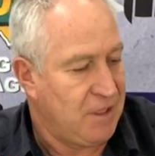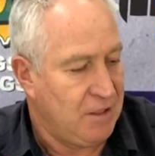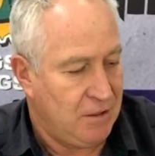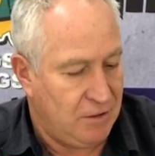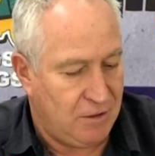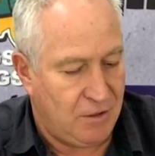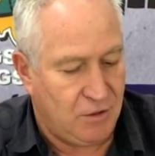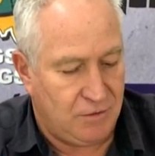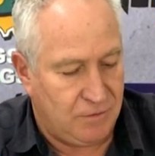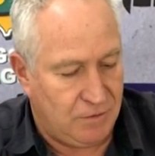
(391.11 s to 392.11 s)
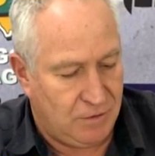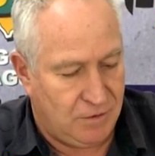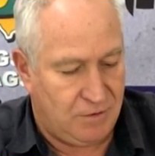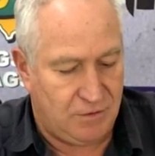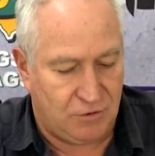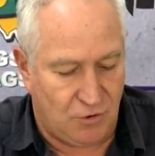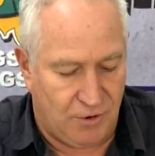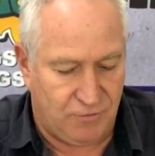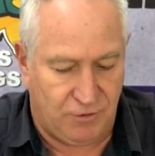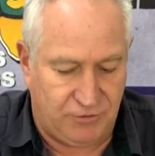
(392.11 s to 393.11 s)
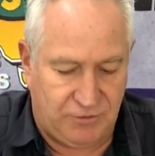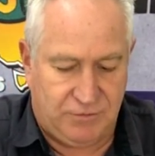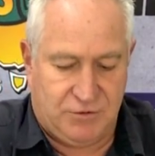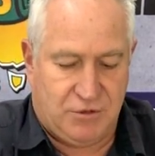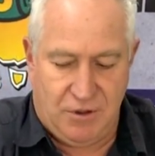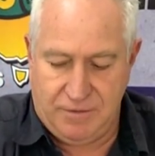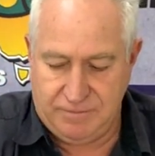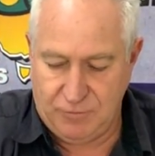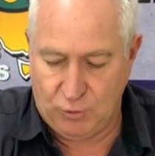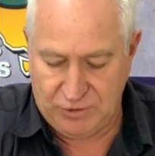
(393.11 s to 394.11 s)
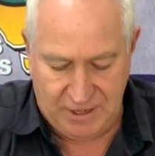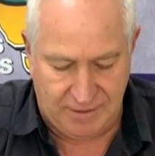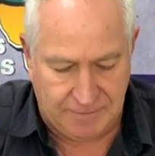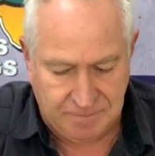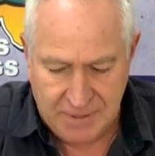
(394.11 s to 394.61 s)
Guide rods, stone, all together.